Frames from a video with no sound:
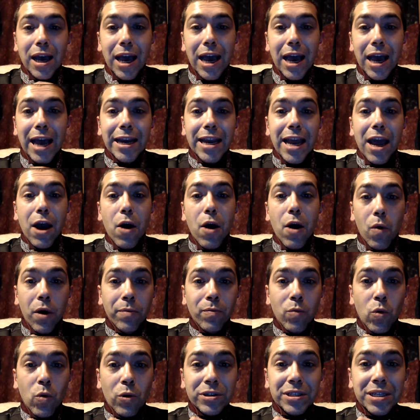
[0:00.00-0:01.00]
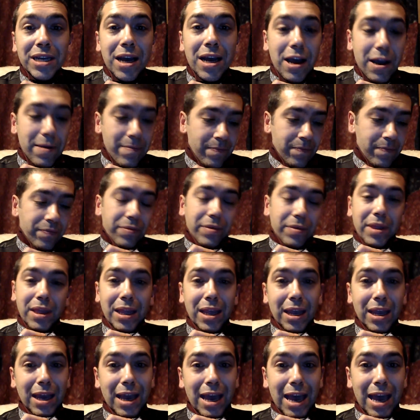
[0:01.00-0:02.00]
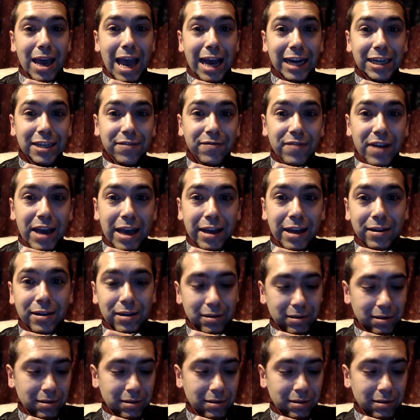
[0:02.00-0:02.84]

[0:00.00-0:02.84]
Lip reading: And now one more time, active end,